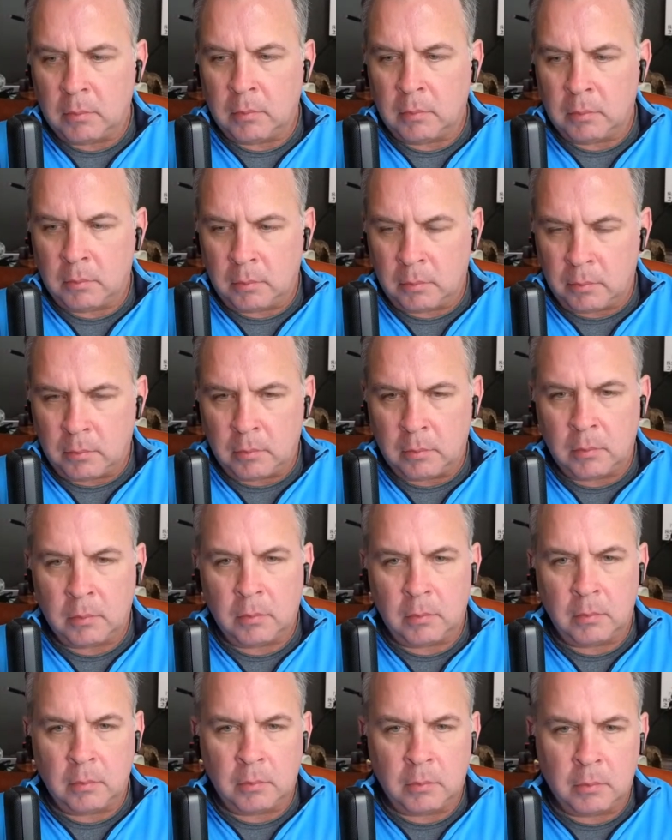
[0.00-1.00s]

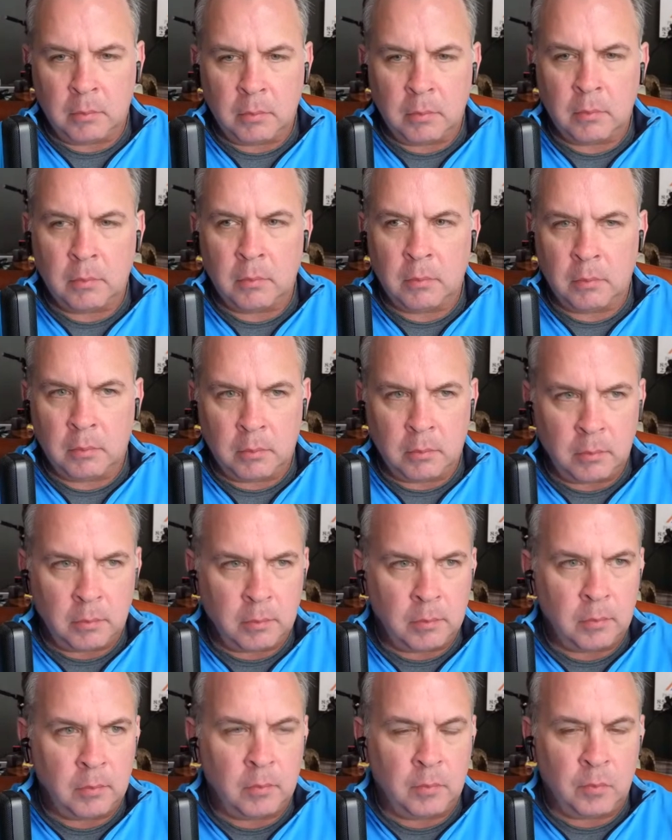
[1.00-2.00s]

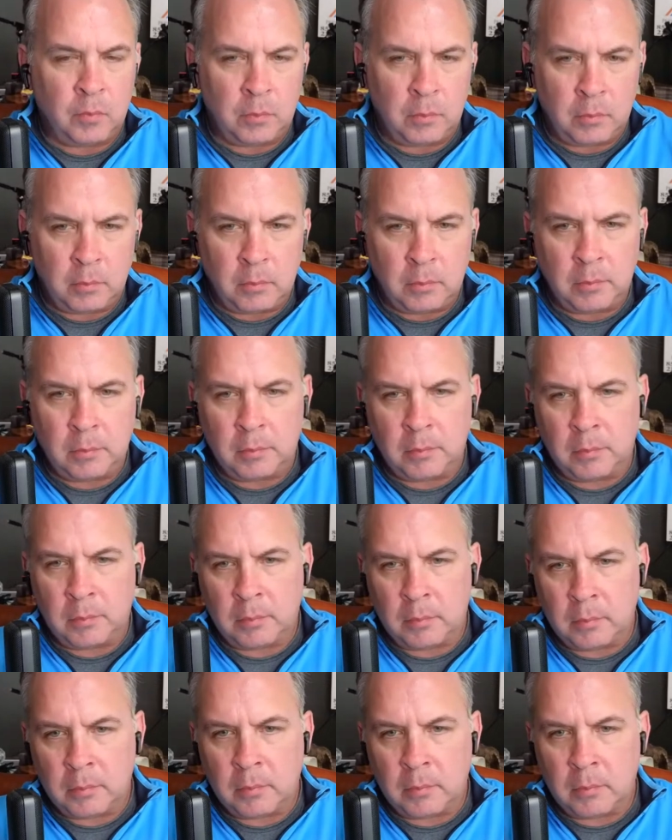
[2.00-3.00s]

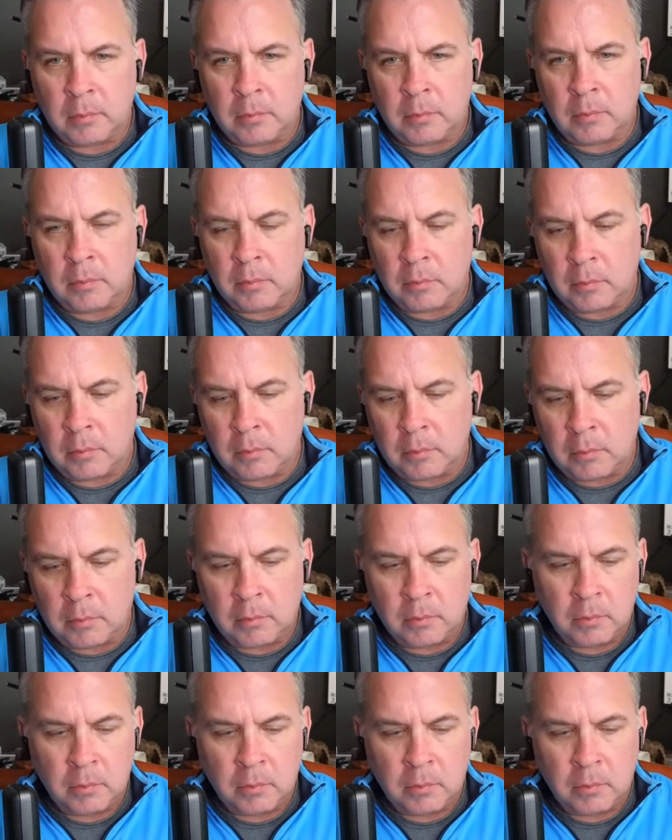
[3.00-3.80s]
[no speech]